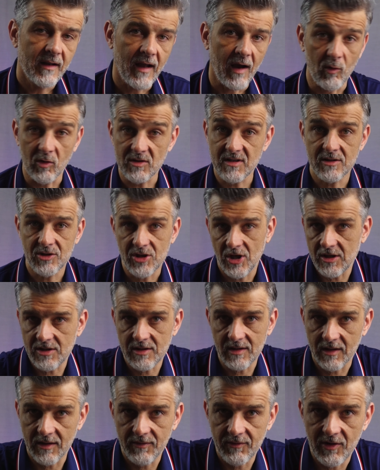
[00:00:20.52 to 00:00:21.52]
I wasn't
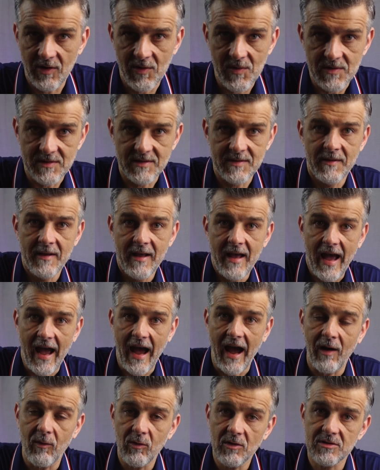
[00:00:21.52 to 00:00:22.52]
chasing the views.
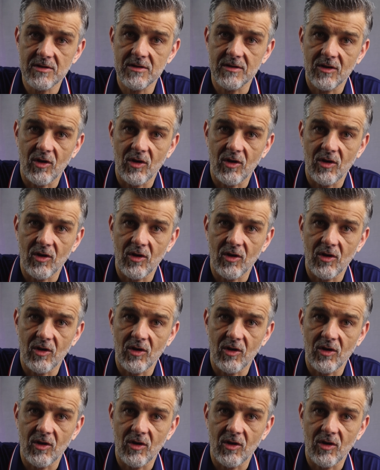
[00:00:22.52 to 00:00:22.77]
I was